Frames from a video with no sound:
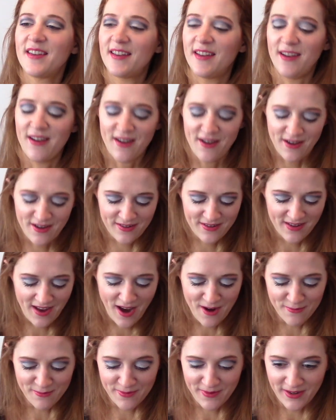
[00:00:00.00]
Ugh,
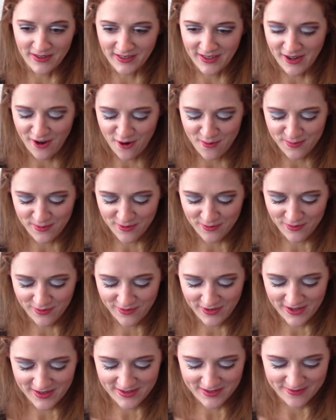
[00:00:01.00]
I really hope those
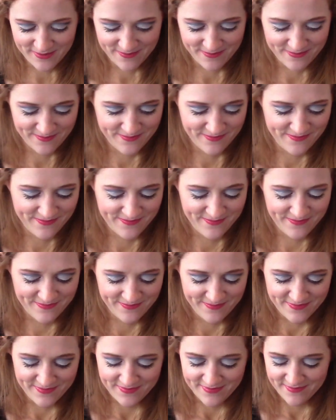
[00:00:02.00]
fit.
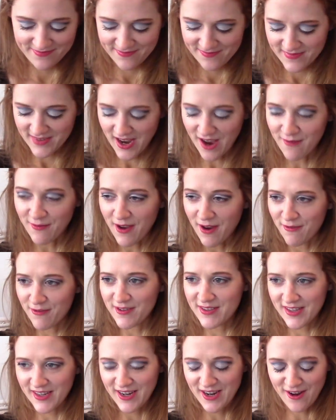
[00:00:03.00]
Of
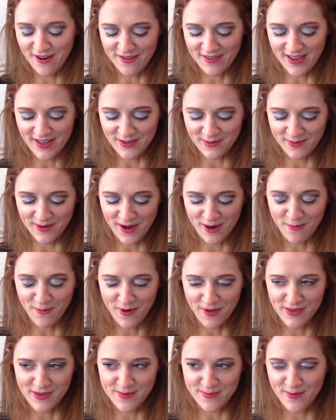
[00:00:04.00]
everything here, that's what I
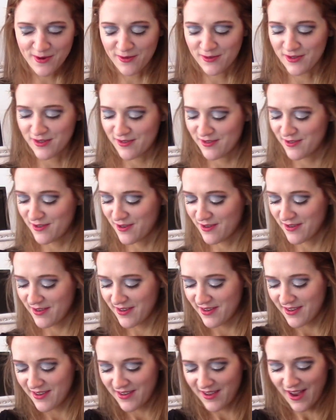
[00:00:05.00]
want the most.
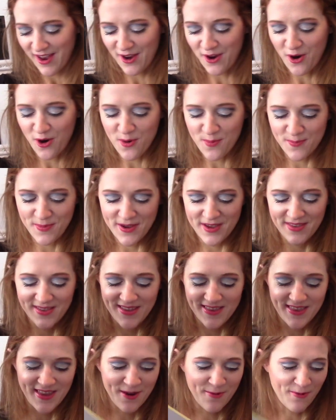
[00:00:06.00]
I hope
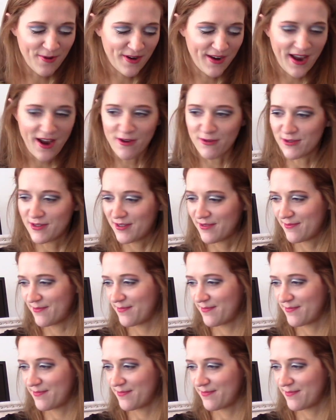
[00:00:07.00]
that they work out.